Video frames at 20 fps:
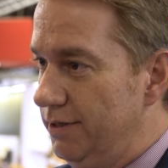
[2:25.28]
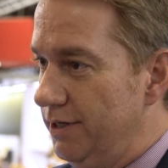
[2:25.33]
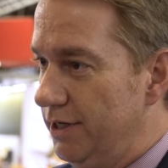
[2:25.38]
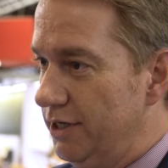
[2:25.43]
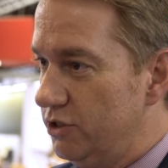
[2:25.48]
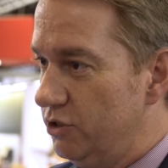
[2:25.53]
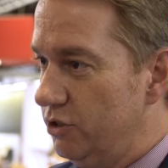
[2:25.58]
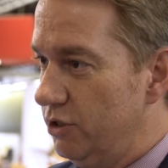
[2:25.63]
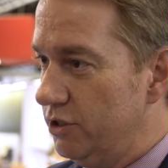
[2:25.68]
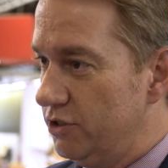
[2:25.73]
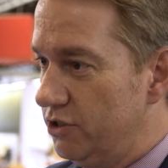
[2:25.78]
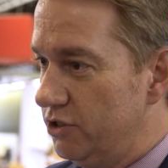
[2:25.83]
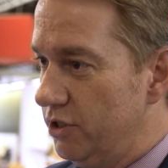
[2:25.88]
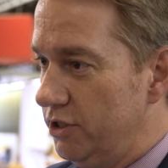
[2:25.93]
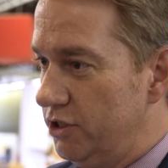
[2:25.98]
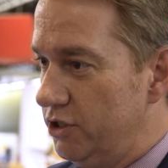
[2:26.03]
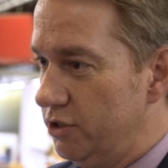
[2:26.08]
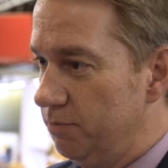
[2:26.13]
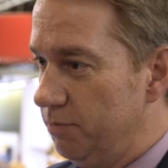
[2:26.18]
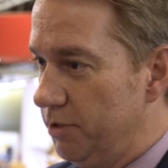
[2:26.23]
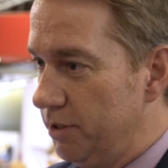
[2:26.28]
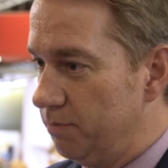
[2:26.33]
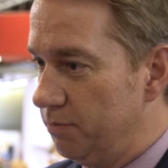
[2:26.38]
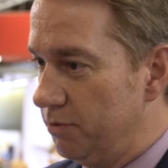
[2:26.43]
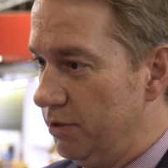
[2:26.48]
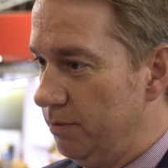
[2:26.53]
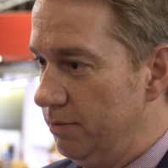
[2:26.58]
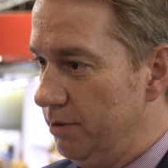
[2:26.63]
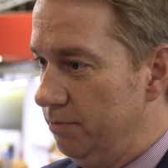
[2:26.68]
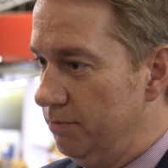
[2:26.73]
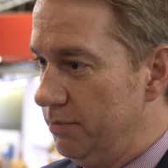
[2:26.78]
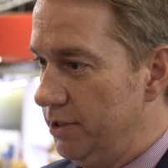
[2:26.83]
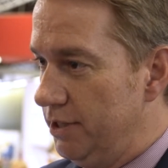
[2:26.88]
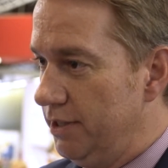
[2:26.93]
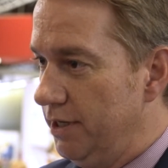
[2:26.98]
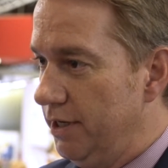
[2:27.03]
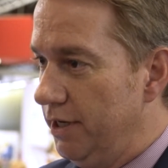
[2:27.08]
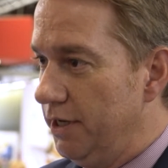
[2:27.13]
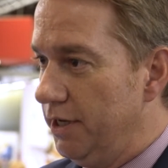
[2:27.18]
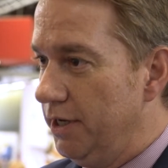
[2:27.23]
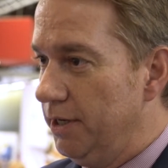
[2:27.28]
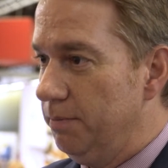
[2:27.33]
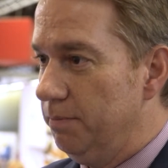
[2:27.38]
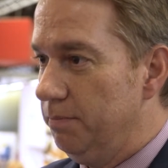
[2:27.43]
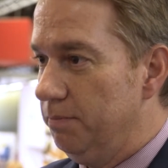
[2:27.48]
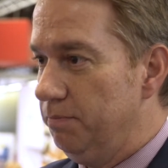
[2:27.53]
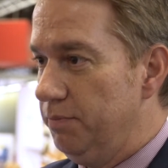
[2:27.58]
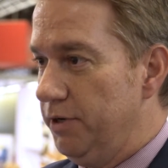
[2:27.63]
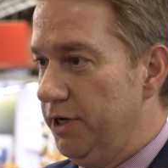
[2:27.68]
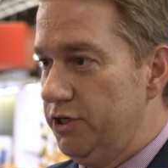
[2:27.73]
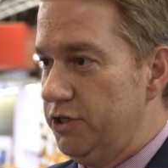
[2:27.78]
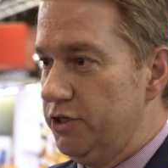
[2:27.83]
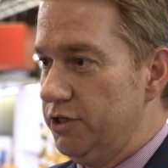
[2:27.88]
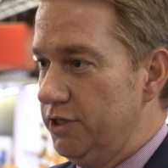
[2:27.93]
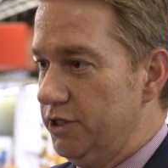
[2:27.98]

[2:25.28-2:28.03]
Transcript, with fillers: it's not such a big problem. But picture